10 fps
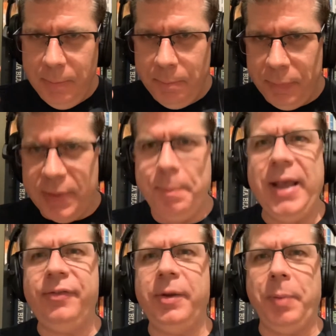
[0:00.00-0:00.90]
the
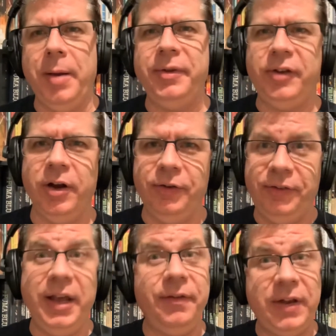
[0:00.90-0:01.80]
basic premise here is,
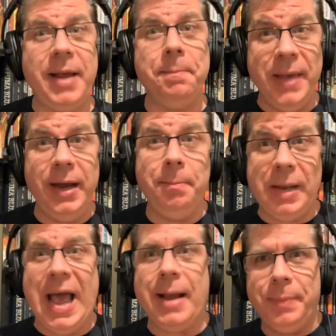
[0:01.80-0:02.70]
think of like Men in
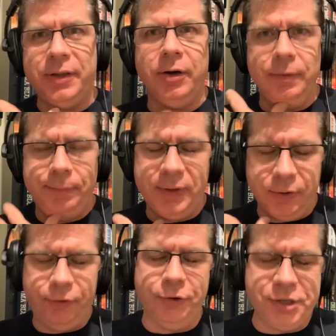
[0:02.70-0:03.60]
Black, but
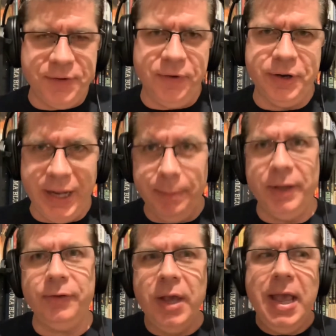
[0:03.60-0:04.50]
they're searching for
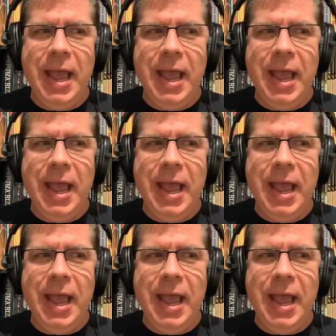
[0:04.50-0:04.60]
demons.